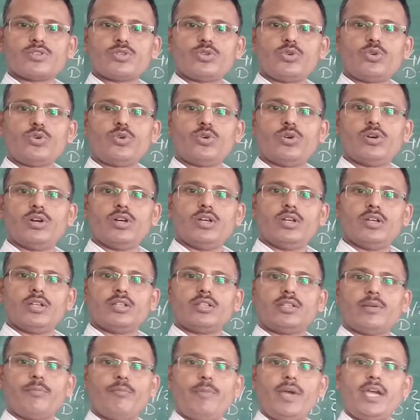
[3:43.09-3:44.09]

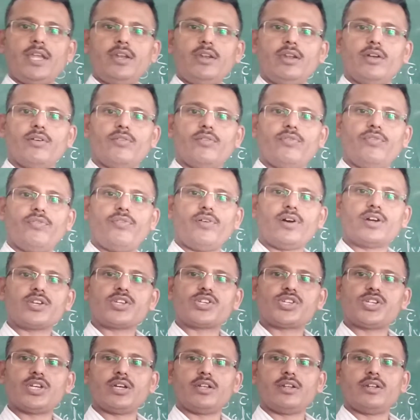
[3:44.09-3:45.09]
So the main
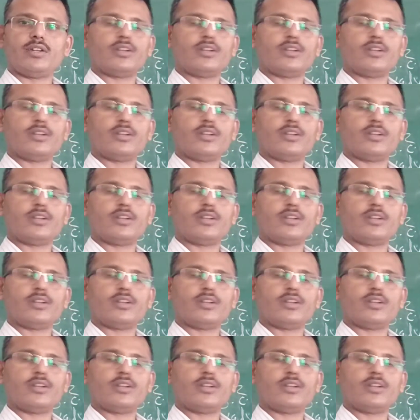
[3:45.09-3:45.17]
function